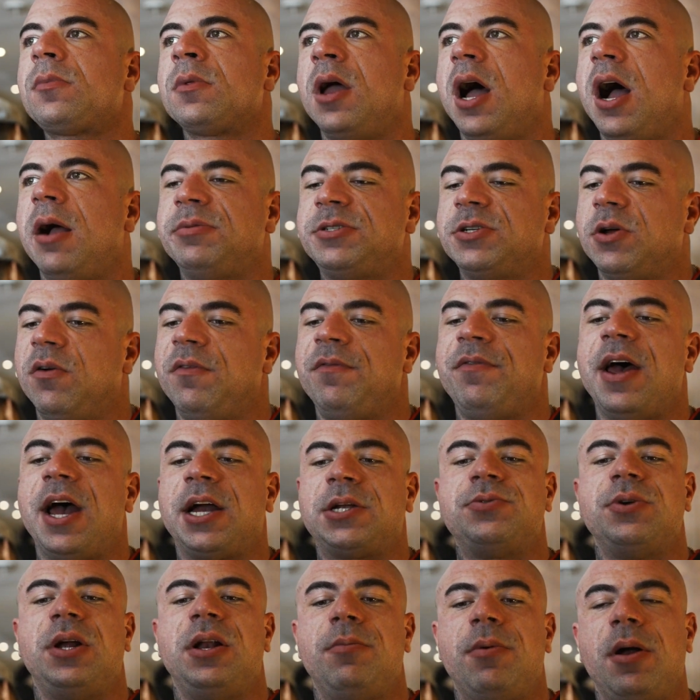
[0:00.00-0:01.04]
I'm so
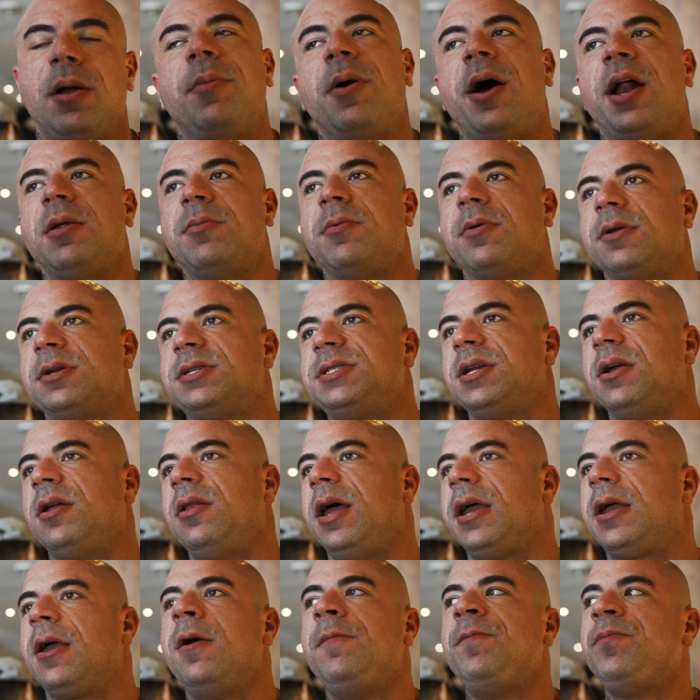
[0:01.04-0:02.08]
infatuated by bodybuilding still,
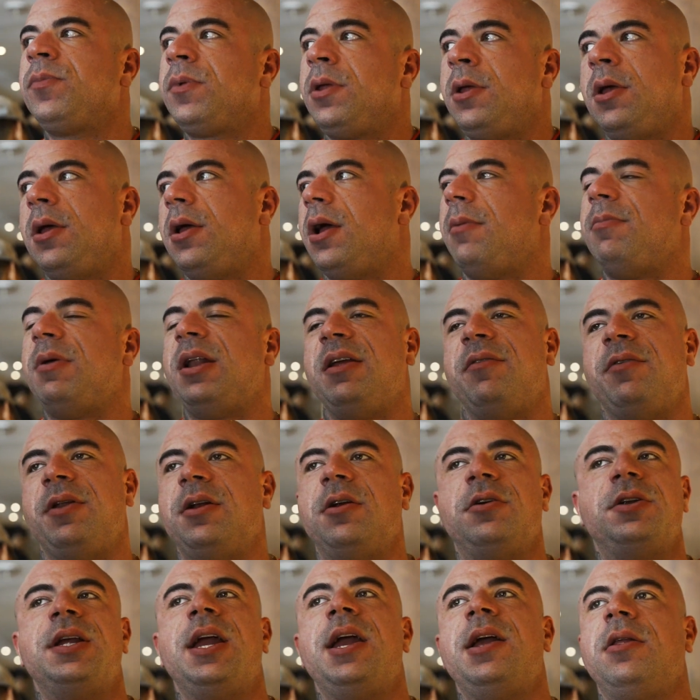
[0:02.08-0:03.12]
like, I'm not even
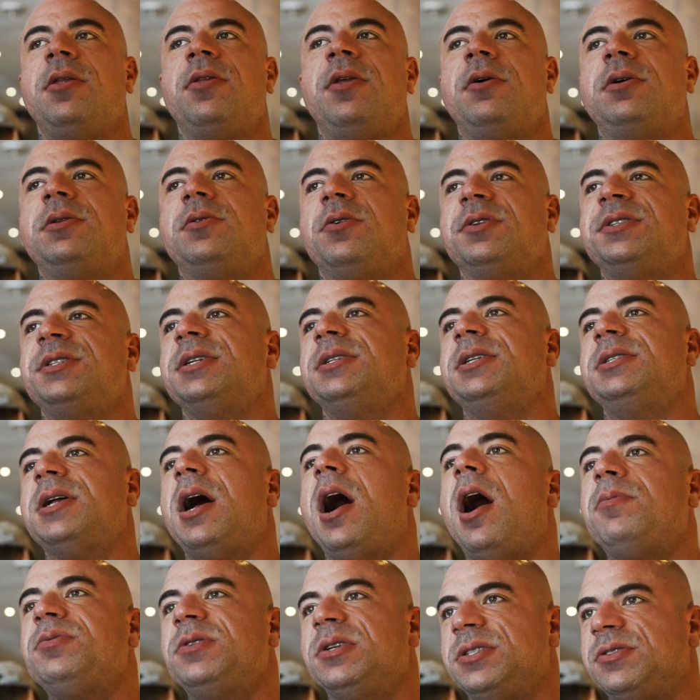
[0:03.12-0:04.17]
entertaining those things as
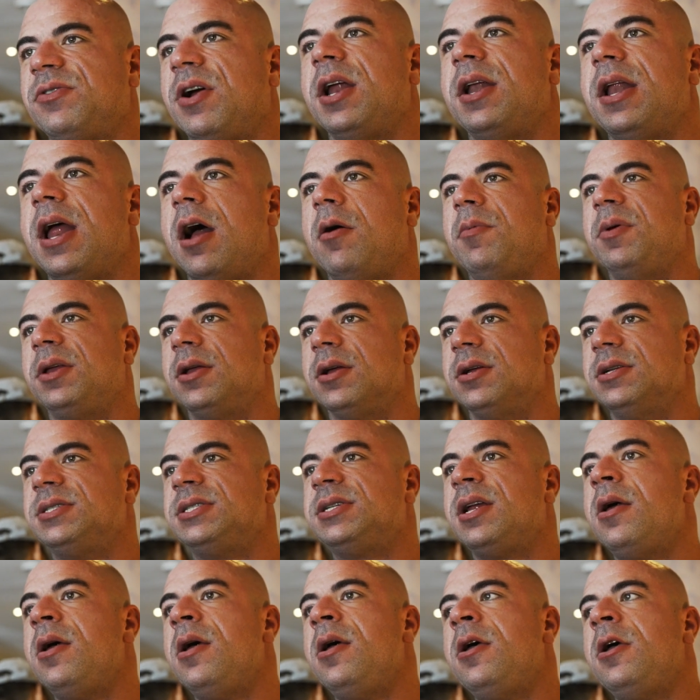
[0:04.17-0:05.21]
options right now, because
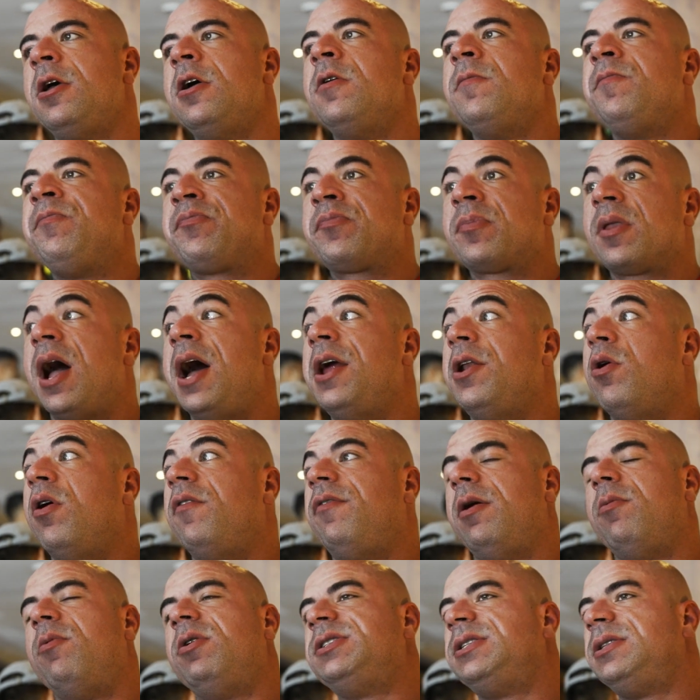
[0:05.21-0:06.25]
I know if
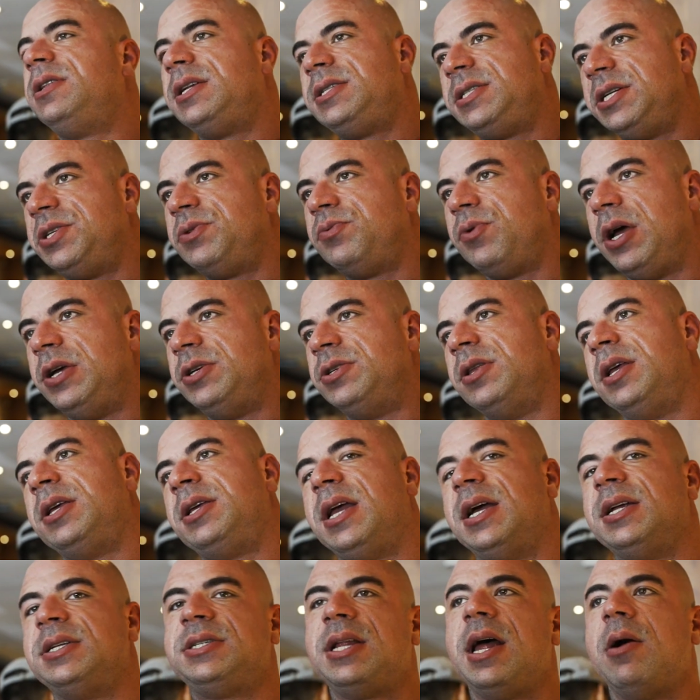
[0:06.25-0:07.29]
I was in that situation, like,
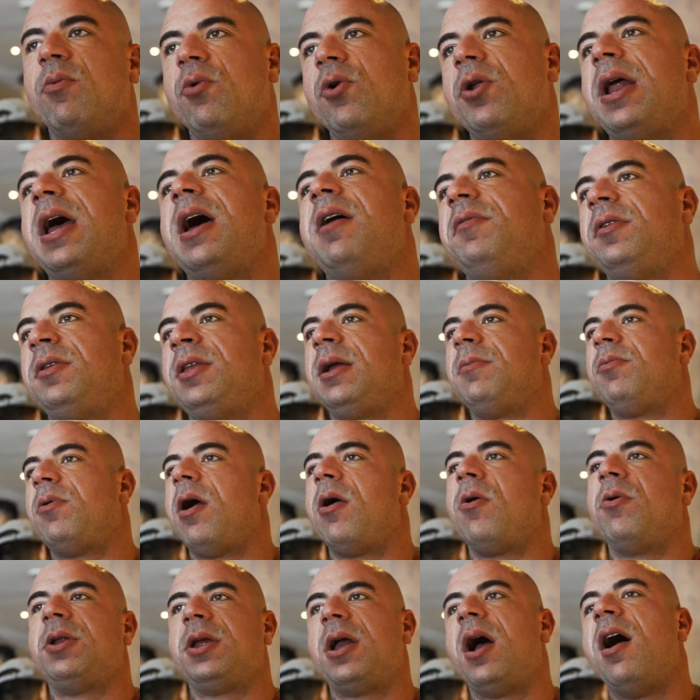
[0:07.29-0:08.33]
yes, that would have to take
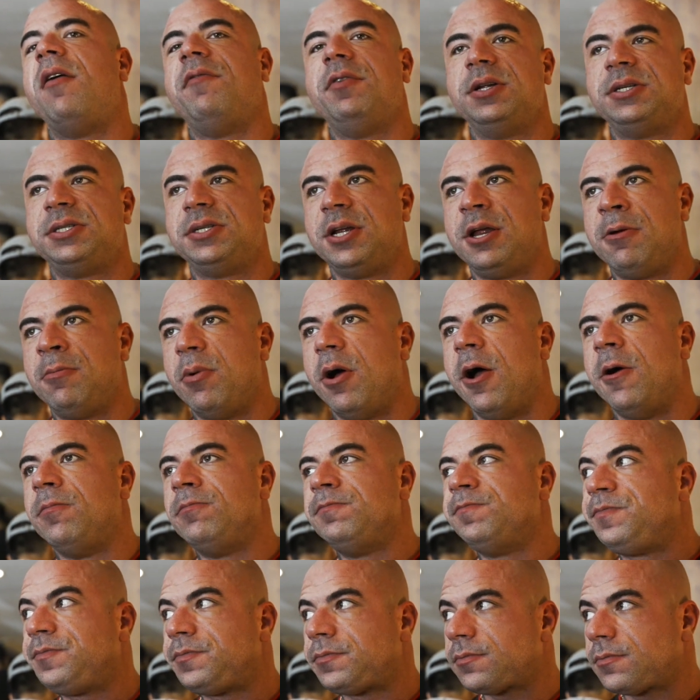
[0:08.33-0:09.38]
priority, obviously, but
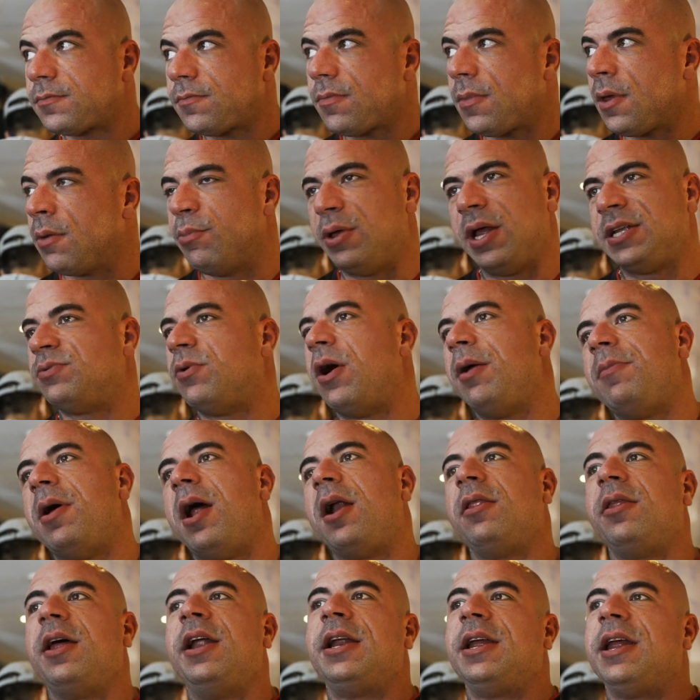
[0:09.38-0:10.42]
that's why I'm
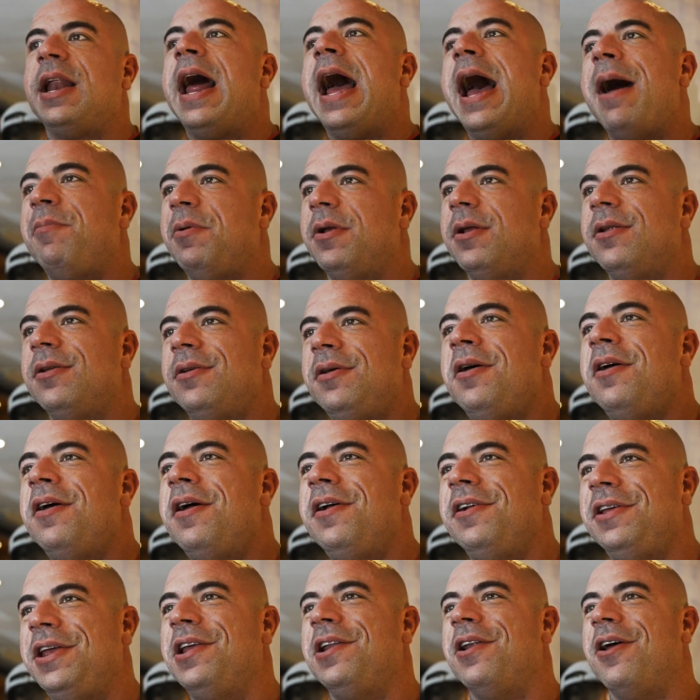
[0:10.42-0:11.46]
not letting it happen,
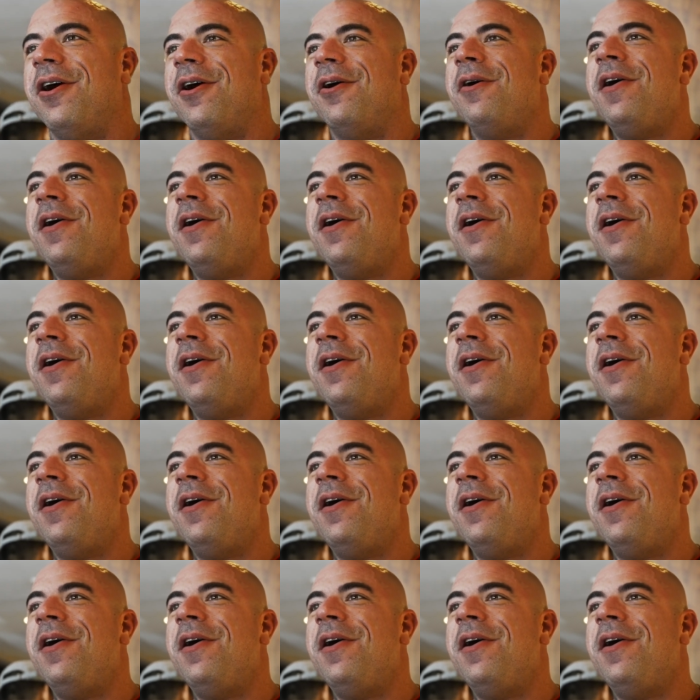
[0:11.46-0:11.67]
you know?